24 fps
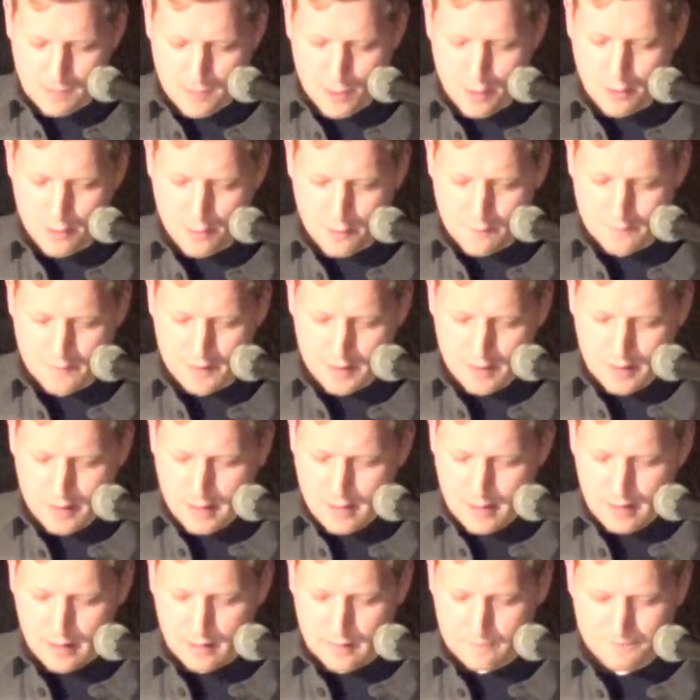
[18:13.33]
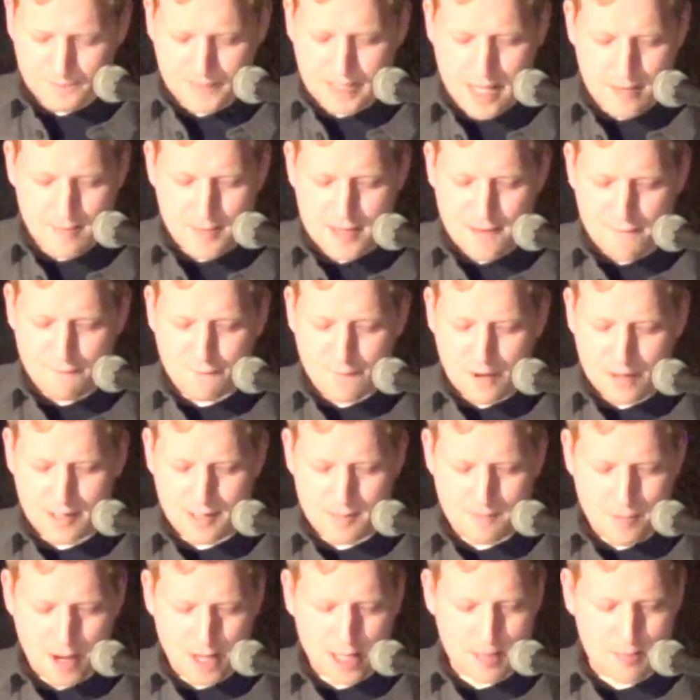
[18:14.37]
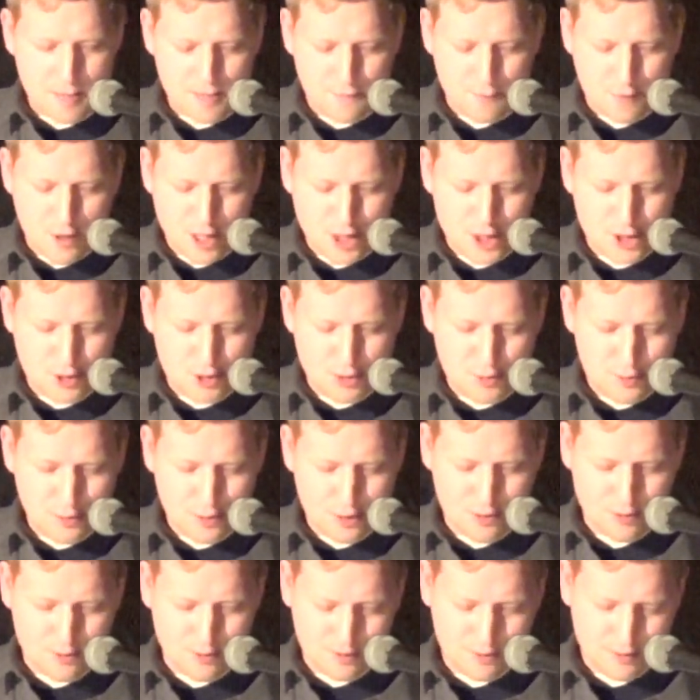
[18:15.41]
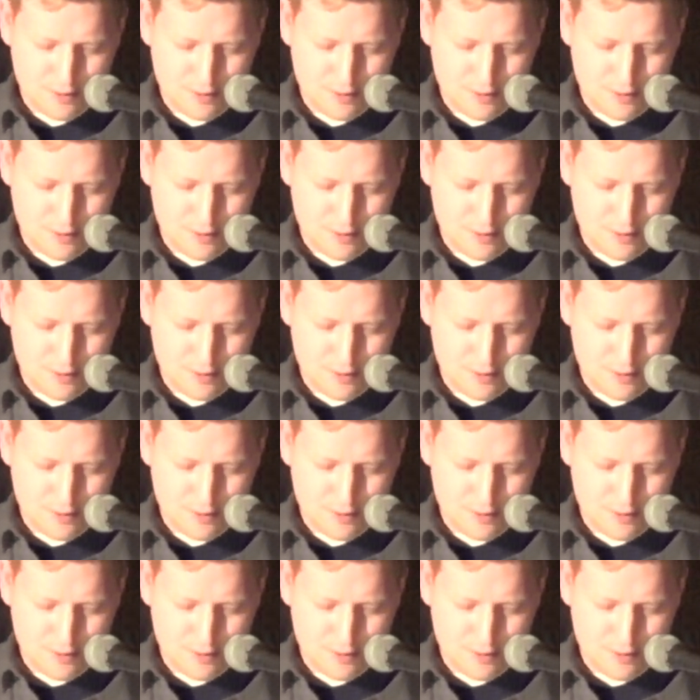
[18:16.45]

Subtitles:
moved. Give me the fucking money before I shoot you."